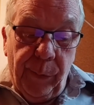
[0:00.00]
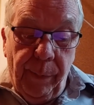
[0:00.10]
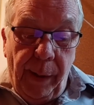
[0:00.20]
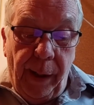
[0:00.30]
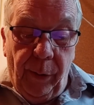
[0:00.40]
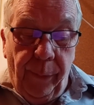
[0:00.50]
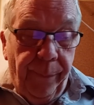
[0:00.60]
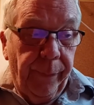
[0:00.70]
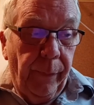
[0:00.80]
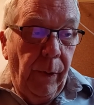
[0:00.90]
was a male
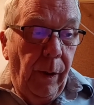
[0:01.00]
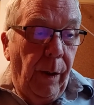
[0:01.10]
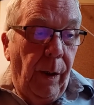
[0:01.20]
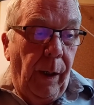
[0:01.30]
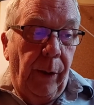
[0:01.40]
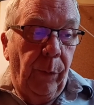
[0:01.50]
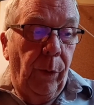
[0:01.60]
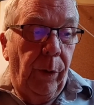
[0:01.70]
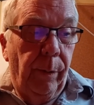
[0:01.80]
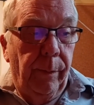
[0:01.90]
and
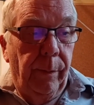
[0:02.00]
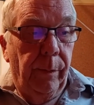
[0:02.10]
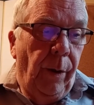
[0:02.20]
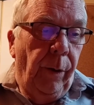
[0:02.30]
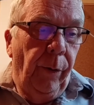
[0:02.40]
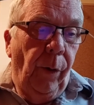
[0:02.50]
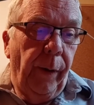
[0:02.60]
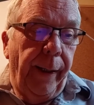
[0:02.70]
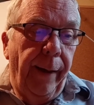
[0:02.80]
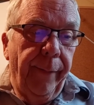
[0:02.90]
would not
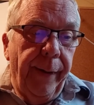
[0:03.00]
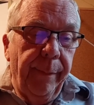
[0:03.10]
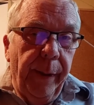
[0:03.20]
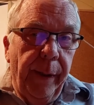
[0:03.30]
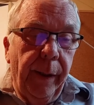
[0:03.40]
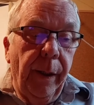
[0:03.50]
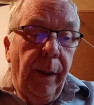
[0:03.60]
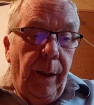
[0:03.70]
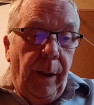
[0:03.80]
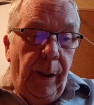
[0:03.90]
get very big.
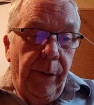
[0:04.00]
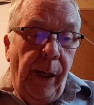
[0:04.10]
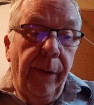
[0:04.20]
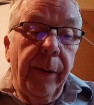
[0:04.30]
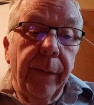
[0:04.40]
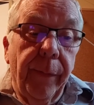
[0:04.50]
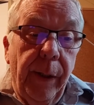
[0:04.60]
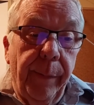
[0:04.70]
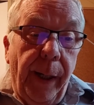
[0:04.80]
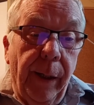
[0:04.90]
It's only the
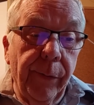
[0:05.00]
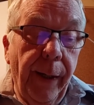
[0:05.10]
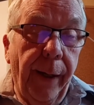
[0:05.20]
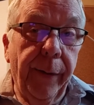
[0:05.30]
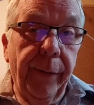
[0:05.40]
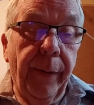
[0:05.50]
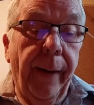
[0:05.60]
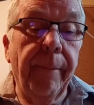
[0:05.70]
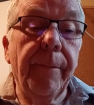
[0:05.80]
females that do that.